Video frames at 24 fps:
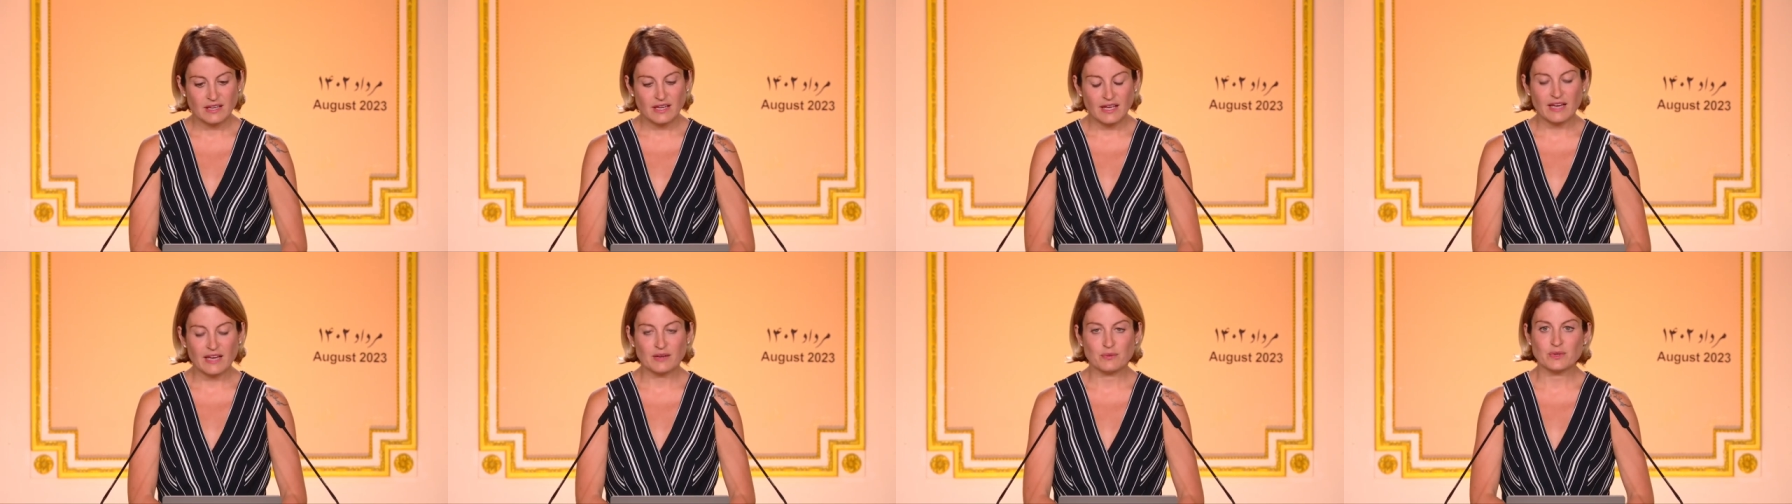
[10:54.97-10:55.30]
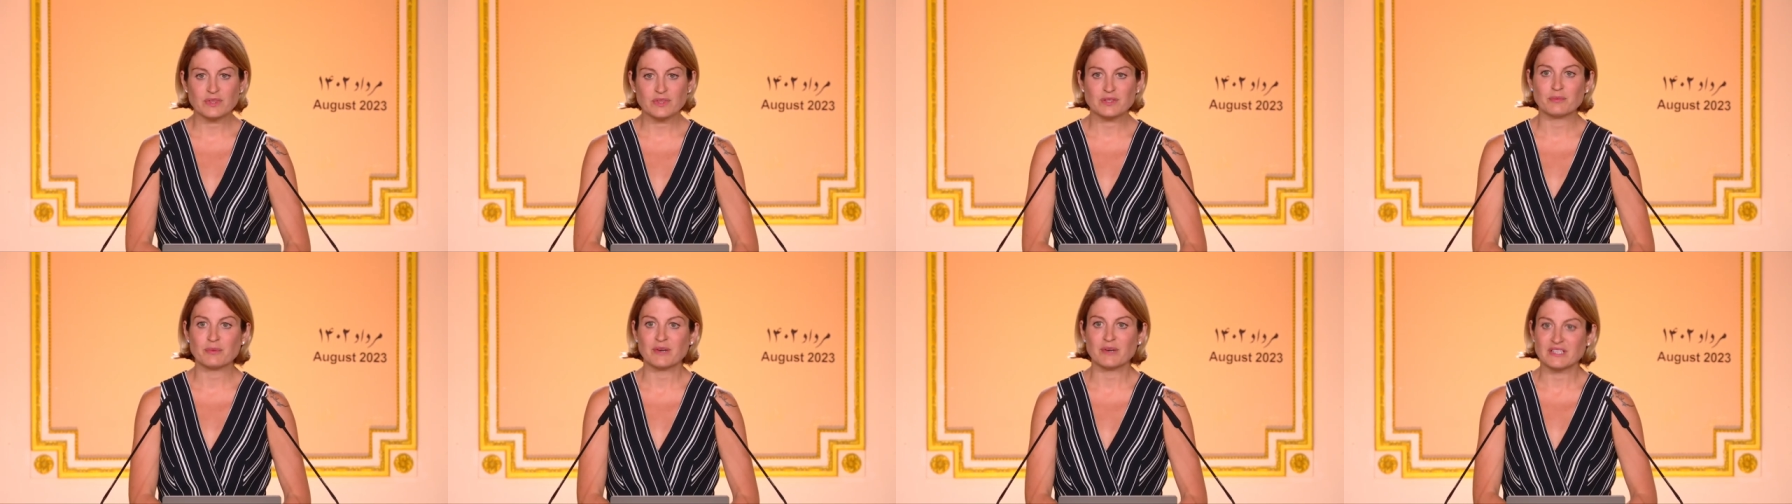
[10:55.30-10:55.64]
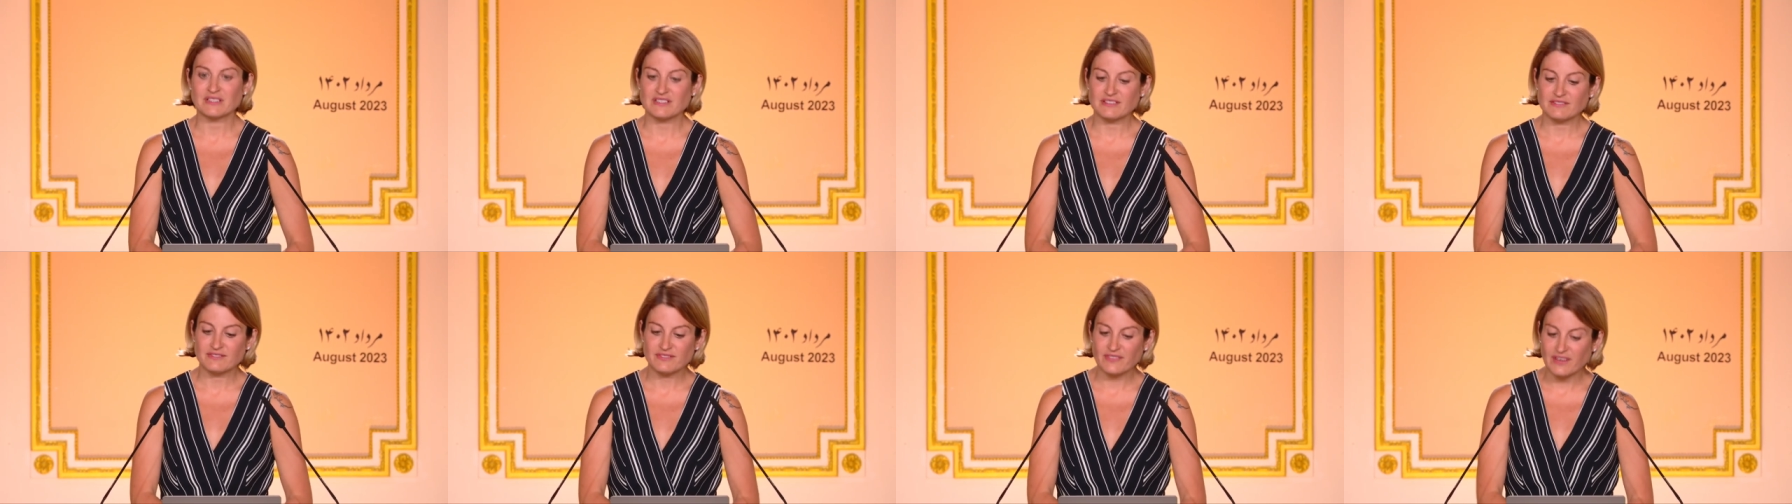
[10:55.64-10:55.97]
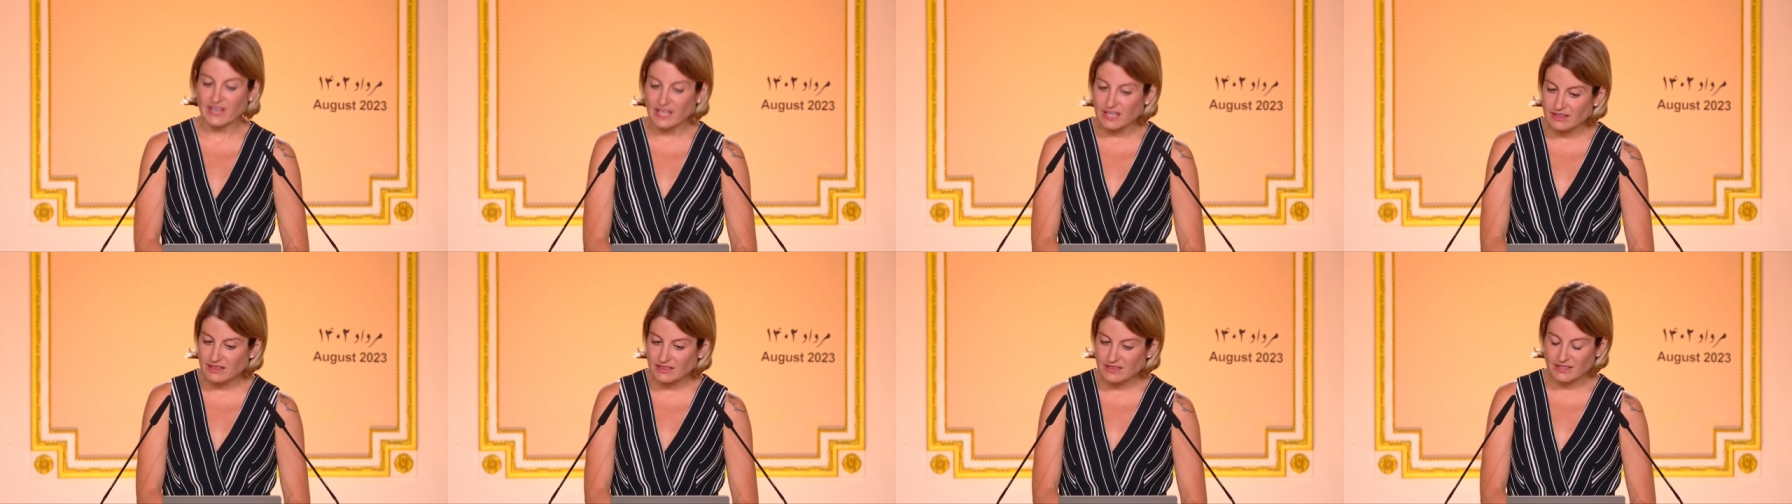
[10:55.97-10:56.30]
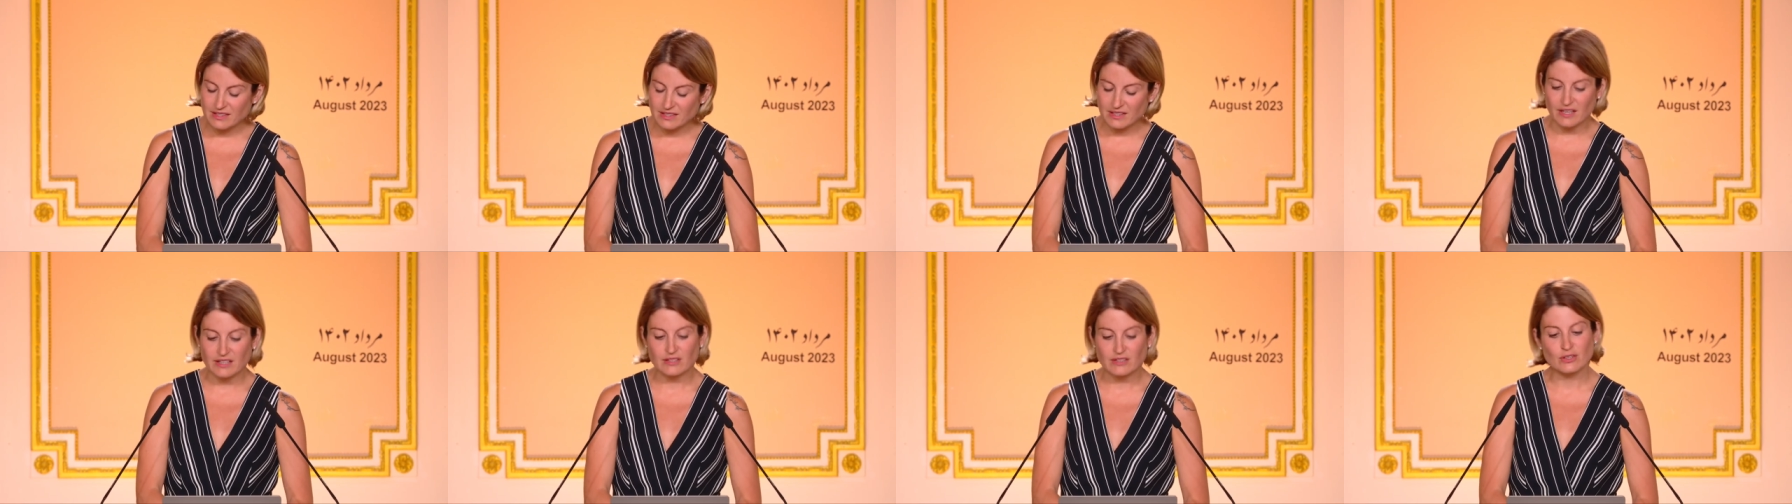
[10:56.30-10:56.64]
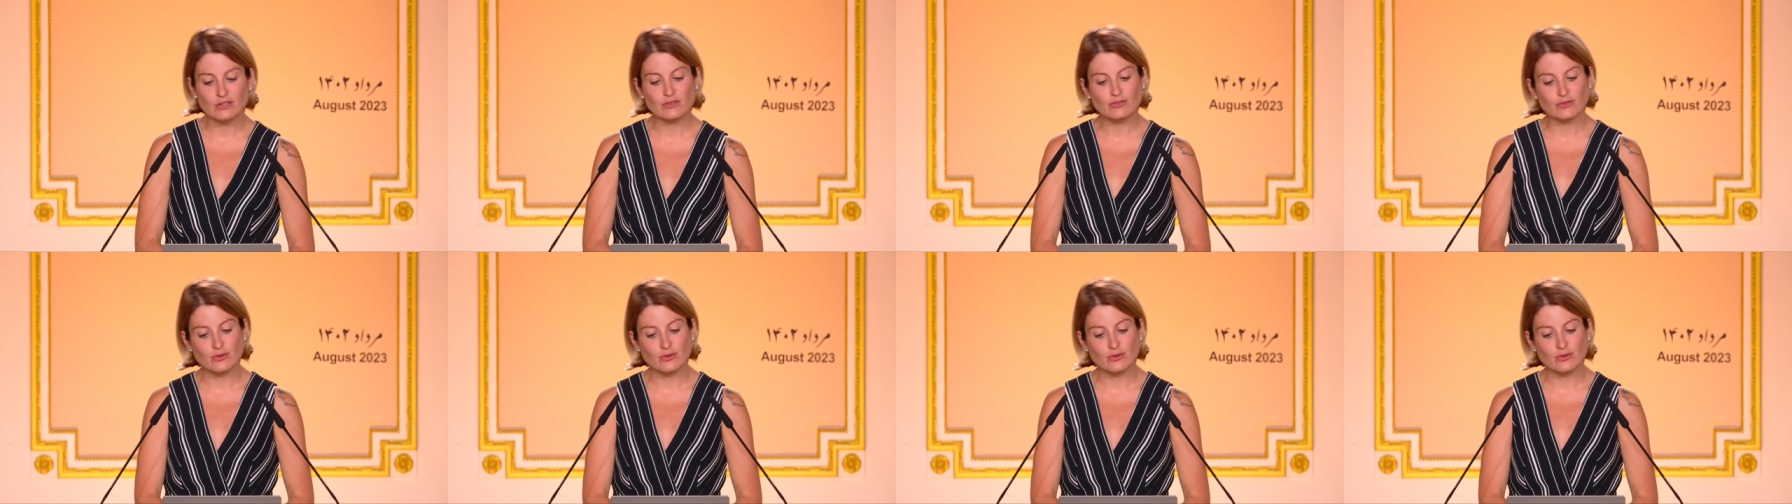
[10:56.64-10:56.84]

And with abundant faith, I look